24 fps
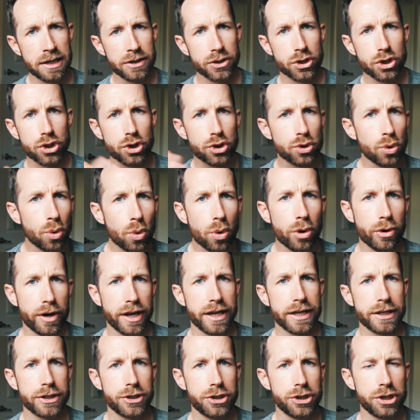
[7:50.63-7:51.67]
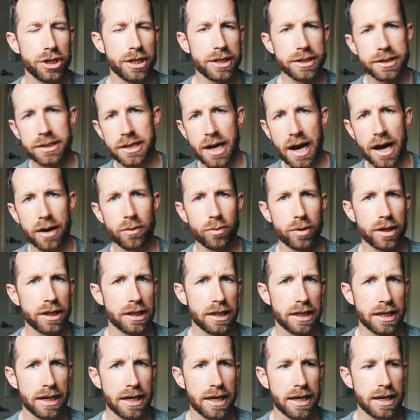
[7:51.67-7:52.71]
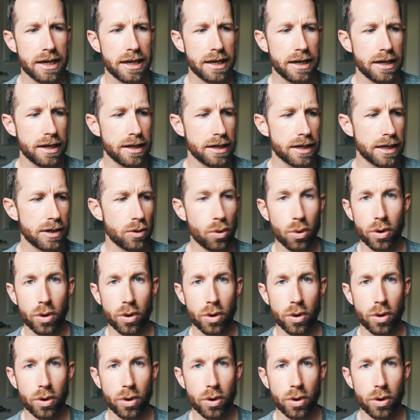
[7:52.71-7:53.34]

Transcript: storage is not really